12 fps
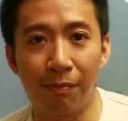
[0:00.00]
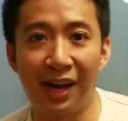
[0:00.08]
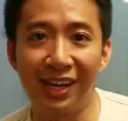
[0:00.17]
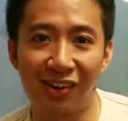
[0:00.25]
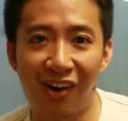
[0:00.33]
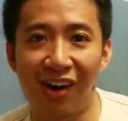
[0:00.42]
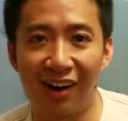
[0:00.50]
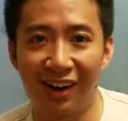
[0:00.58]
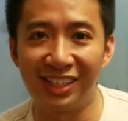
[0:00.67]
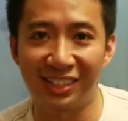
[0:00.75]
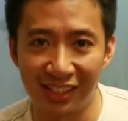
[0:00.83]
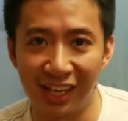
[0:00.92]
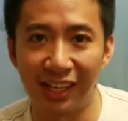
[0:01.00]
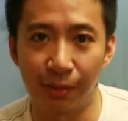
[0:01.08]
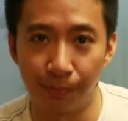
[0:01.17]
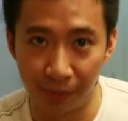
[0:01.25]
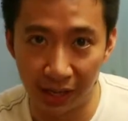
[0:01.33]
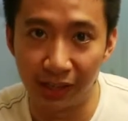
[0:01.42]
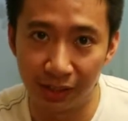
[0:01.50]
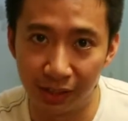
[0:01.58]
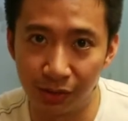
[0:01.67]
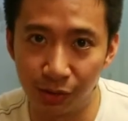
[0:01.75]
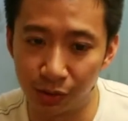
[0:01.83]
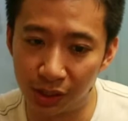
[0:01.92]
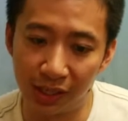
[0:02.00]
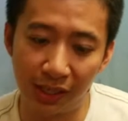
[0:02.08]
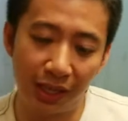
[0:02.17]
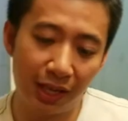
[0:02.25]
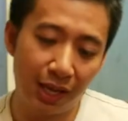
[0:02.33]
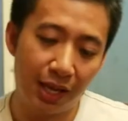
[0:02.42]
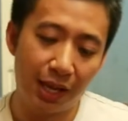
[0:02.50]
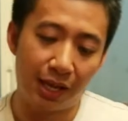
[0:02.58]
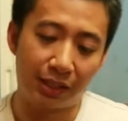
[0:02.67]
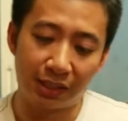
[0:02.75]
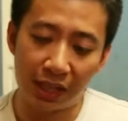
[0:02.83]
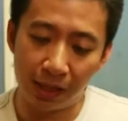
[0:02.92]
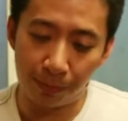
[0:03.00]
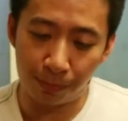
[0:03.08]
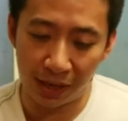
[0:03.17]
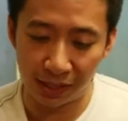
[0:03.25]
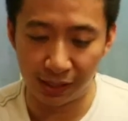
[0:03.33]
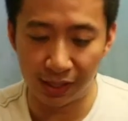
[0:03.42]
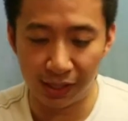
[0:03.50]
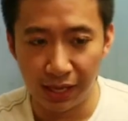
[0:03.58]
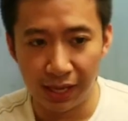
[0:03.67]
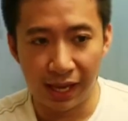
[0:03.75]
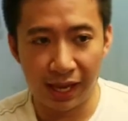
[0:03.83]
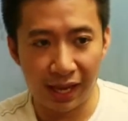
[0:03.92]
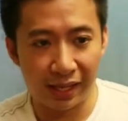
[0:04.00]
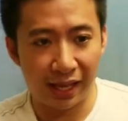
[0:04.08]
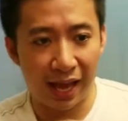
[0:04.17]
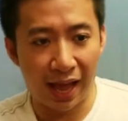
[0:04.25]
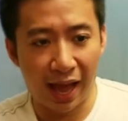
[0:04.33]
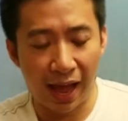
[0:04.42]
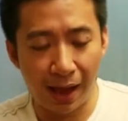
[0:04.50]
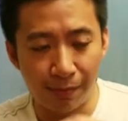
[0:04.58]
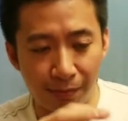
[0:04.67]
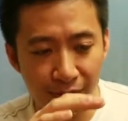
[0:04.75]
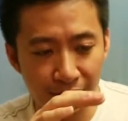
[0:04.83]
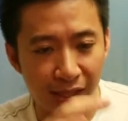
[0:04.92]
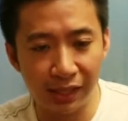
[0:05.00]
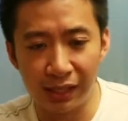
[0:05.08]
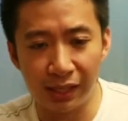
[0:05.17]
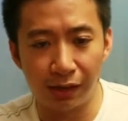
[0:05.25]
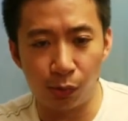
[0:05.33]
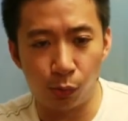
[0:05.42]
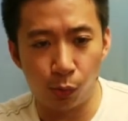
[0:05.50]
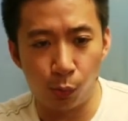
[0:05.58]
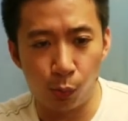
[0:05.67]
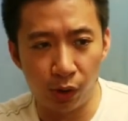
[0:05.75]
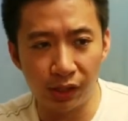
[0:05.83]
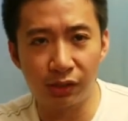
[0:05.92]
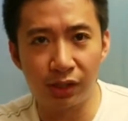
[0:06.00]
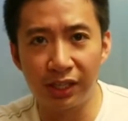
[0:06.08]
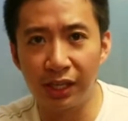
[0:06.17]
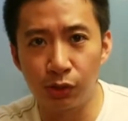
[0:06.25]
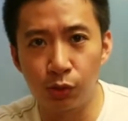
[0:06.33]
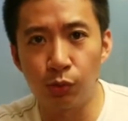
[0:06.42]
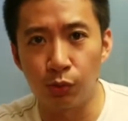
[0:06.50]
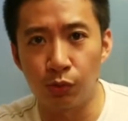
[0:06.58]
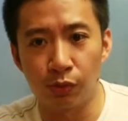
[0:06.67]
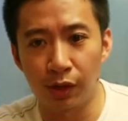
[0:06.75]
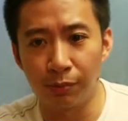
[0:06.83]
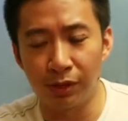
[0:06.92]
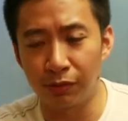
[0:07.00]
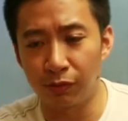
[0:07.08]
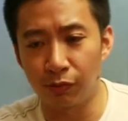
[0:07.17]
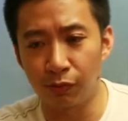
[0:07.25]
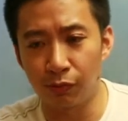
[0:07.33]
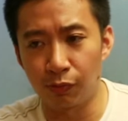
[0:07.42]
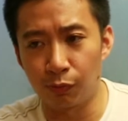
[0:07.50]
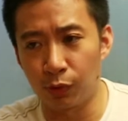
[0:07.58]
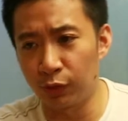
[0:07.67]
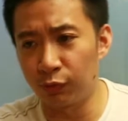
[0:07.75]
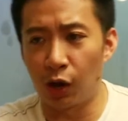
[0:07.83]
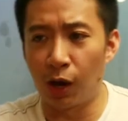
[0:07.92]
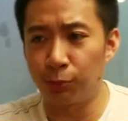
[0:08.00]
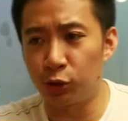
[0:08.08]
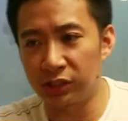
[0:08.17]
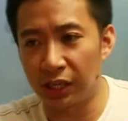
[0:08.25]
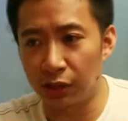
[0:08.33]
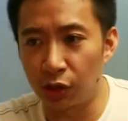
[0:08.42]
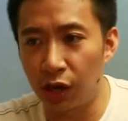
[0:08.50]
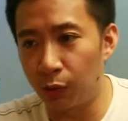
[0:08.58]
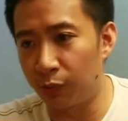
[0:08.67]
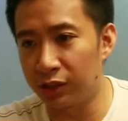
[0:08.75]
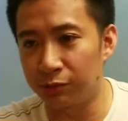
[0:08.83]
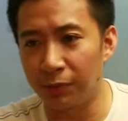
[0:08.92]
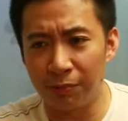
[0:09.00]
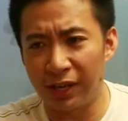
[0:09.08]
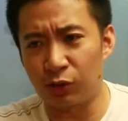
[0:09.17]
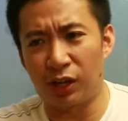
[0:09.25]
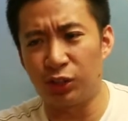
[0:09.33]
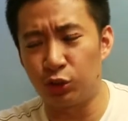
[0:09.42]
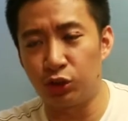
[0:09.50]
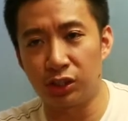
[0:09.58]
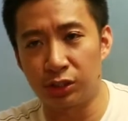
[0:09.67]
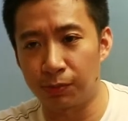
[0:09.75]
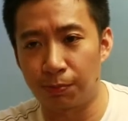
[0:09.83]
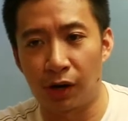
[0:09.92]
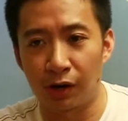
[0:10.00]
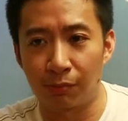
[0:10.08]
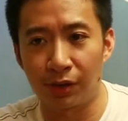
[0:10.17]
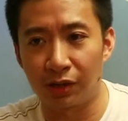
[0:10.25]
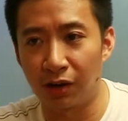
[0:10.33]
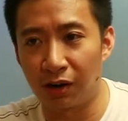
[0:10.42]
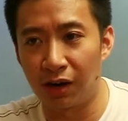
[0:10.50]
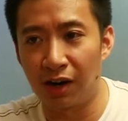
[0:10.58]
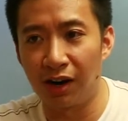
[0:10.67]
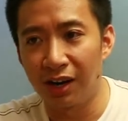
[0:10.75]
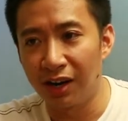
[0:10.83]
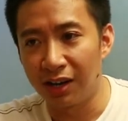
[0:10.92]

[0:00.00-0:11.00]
my car is not a bed, okay? It's not a bed. And I'm thinking, what could I do? I mean, one of the options I thought was maybe I should just park my car